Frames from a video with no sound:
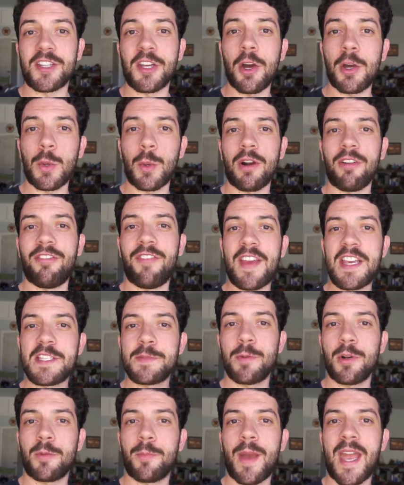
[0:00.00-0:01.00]
Go to our
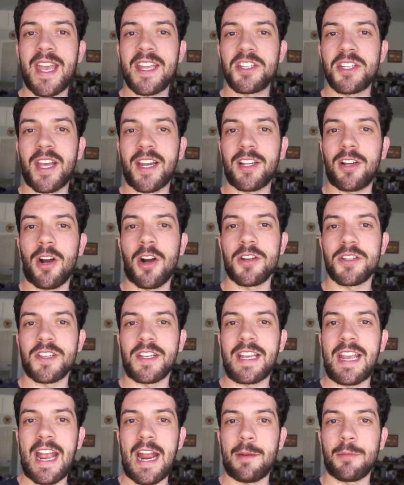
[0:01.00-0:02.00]
Facebook page at Cars
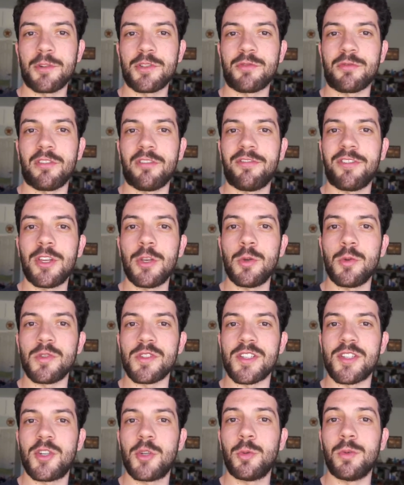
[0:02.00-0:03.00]
and Cameras
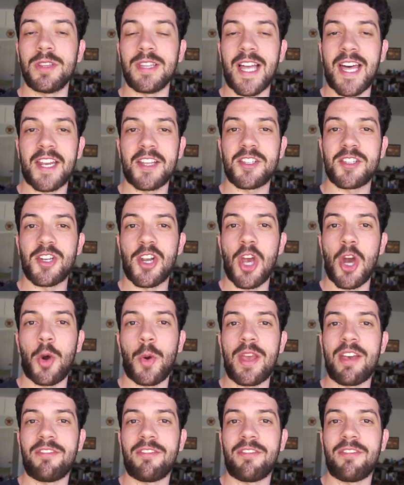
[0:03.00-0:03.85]
Reviews to let us know